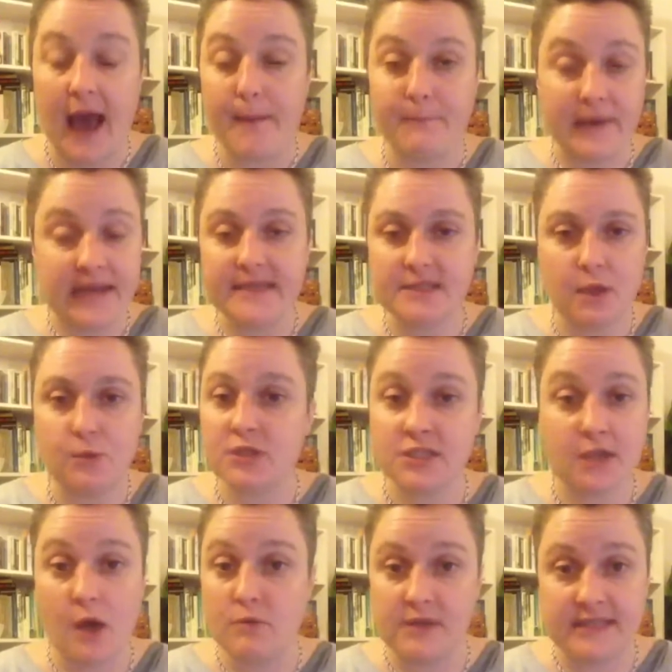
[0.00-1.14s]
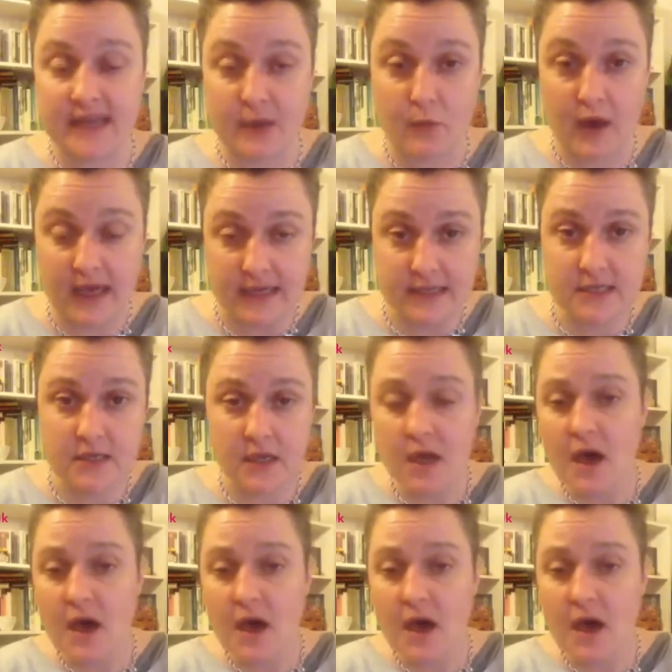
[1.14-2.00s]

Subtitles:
And please don't just only say weight.